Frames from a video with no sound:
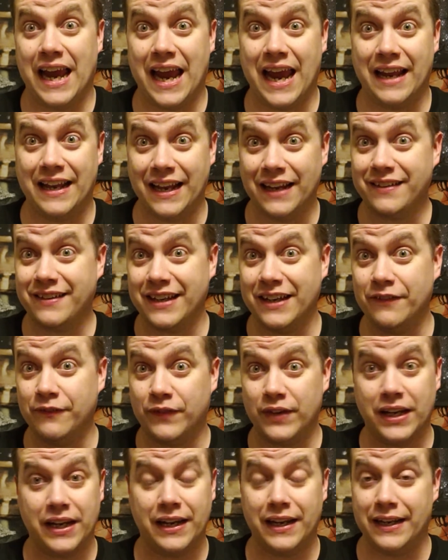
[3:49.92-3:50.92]
and that's
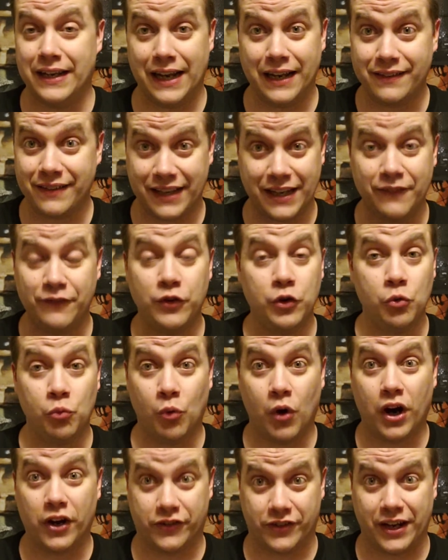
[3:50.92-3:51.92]
if and that's if you
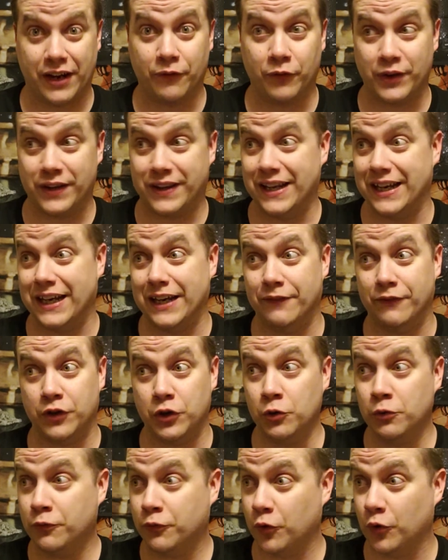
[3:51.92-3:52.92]
watch everything. If
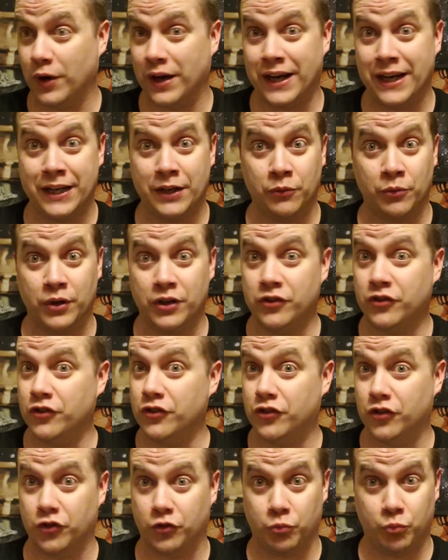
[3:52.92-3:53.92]
you for any
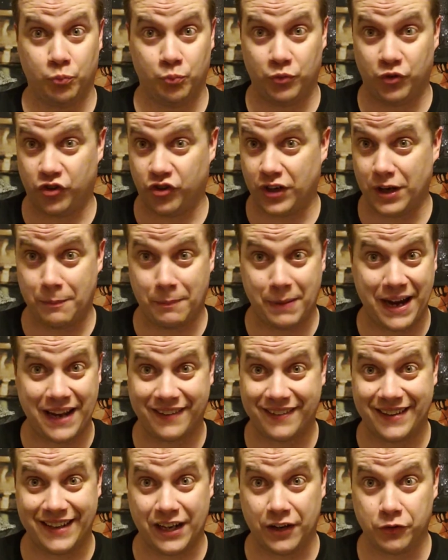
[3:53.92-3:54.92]
reason just skip
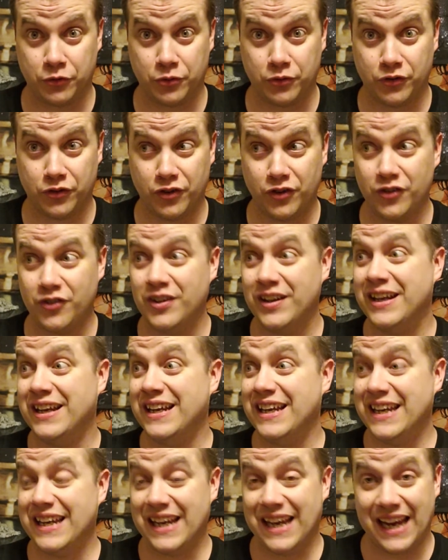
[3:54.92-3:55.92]
past the entrances
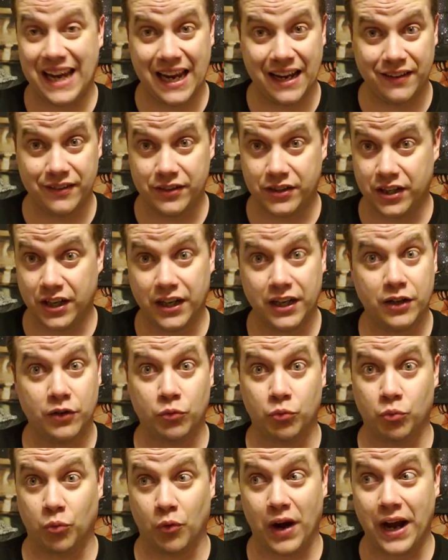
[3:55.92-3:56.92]
and cut it
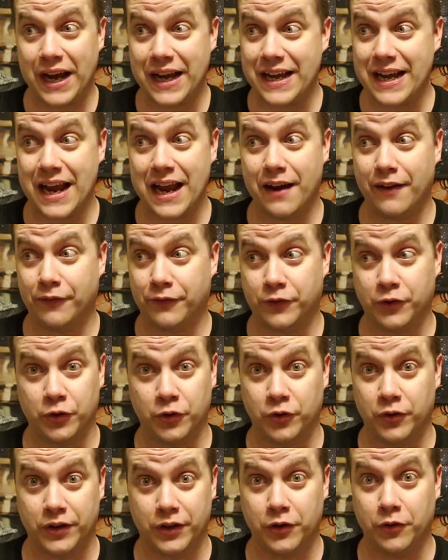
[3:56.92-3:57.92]
right
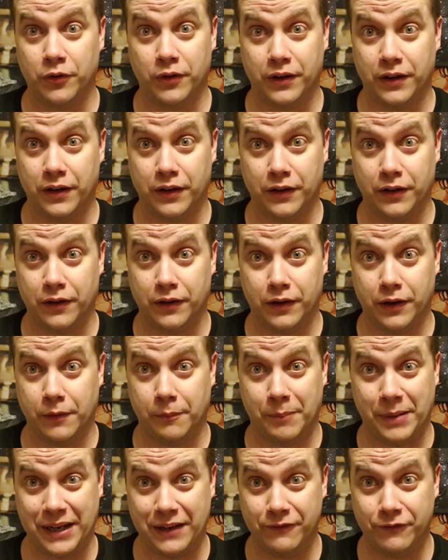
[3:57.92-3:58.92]
after, you know, the the
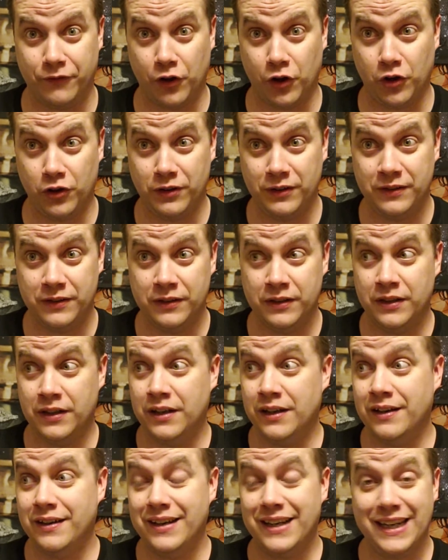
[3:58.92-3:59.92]
pinfall,
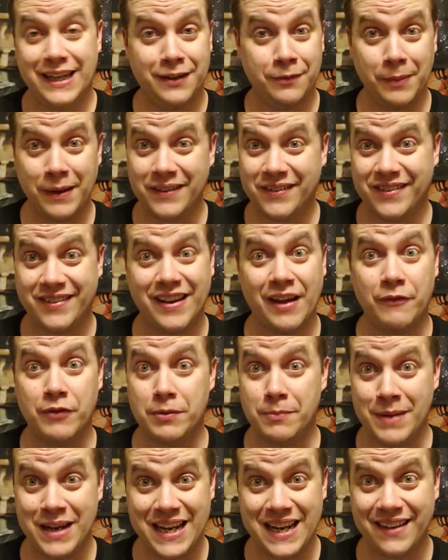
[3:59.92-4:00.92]
it's about
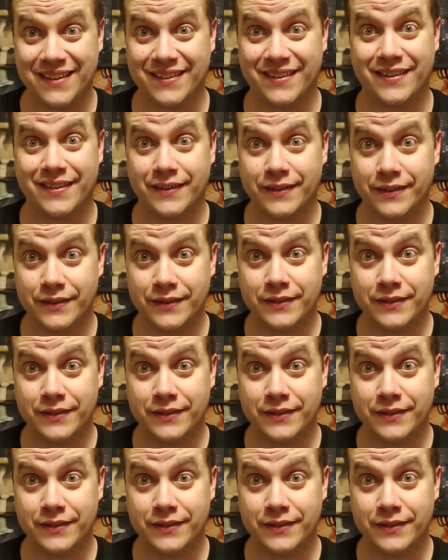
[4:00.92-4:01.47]
7 minutes.